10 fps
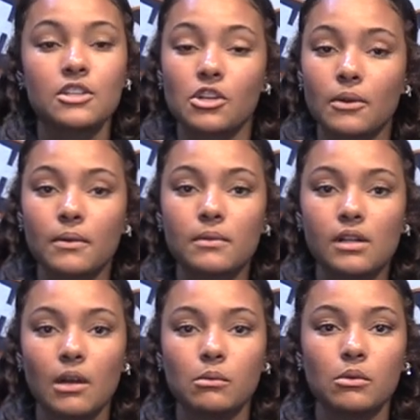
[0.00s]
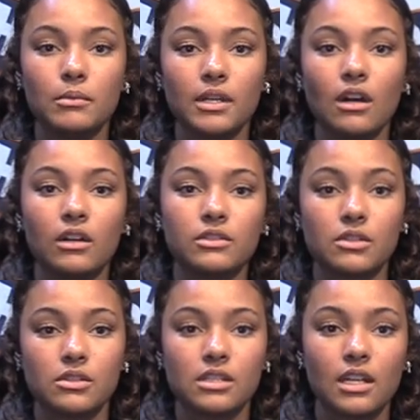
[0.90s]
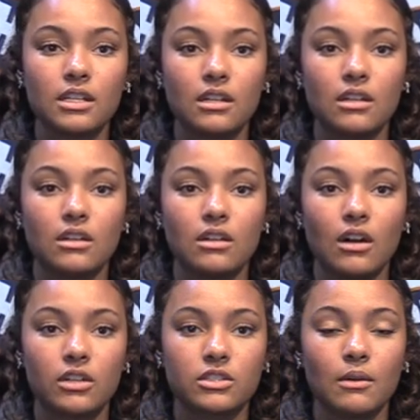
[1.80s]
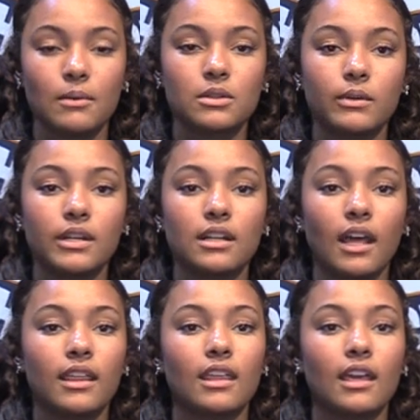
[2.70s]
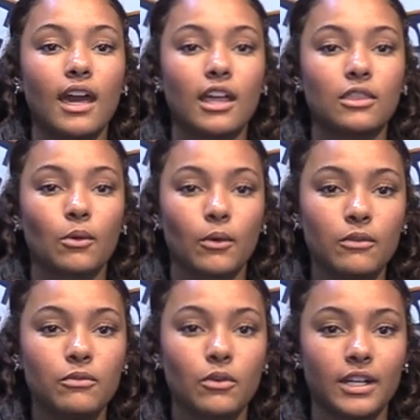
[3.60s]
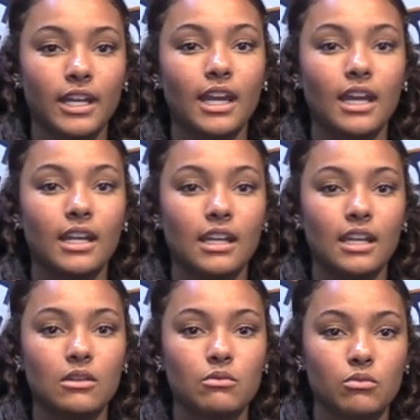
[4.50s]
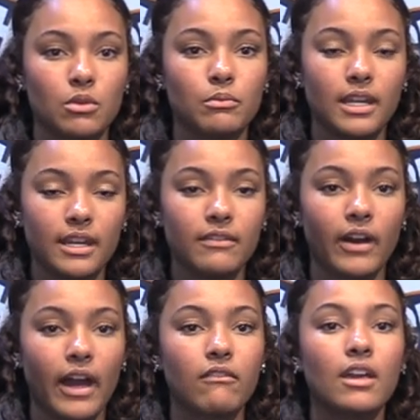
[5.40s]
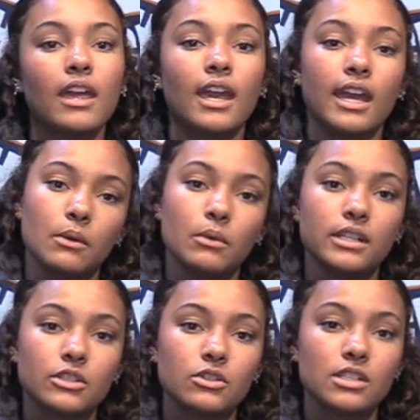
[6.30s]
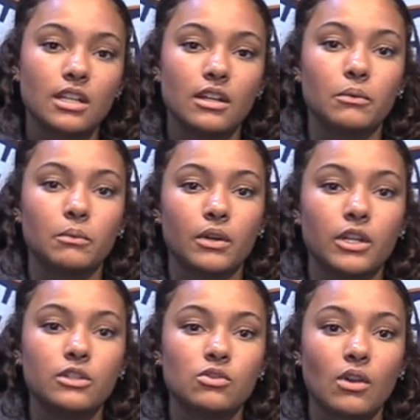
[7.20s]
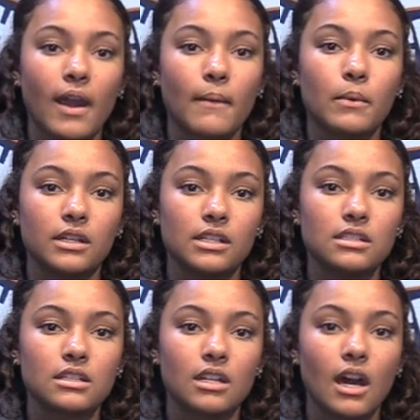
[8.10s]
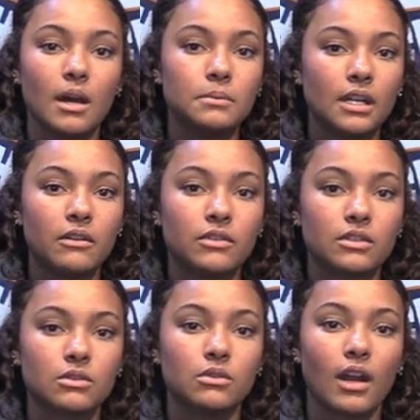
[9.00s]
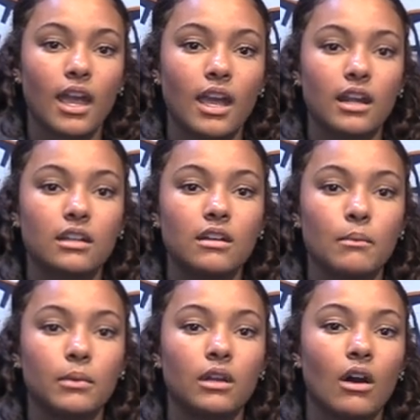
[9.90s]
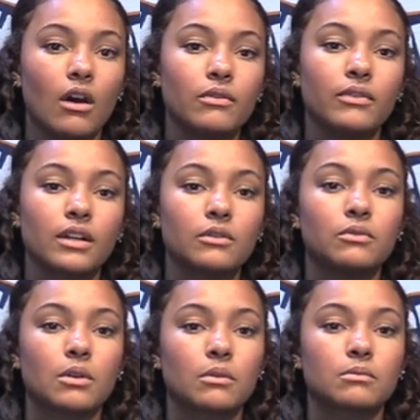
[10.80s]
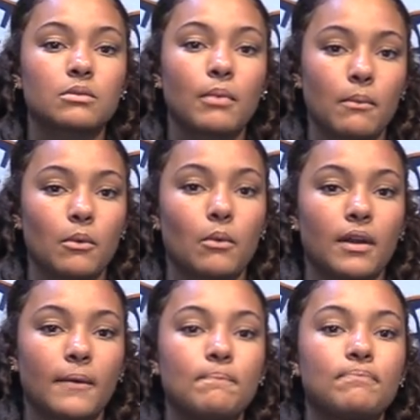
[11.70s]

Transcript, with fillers: Gym Club will meet on Tuesday, October 29th at 3.40 in room E5. Anyone interested in running track, please get an updated physical and complete all final forms paperwork.